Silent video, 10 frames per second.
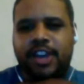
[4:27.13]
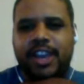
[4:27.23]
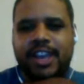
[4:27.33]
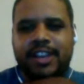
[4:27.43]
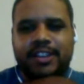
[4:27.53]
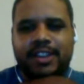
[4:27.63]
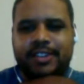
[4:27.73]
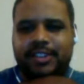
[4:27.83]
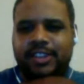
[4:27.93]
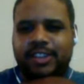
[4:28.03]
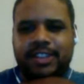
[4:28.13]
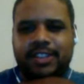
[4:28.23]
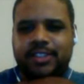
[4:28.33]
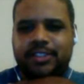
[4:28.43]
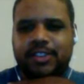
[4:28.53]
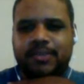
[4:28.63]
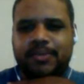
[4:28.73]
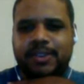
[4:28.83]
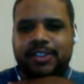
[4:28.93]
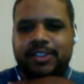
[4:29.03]
I just have to get this off
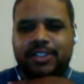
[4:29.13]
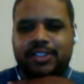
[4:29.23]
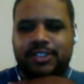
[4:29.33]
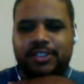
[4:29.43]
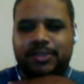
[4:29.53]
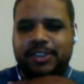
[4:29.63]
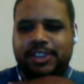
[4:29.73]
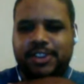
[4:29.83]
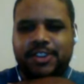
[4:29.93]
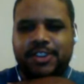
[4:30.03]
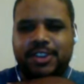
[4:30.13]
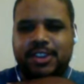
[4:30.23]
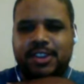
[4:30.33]
my chest a little bit here.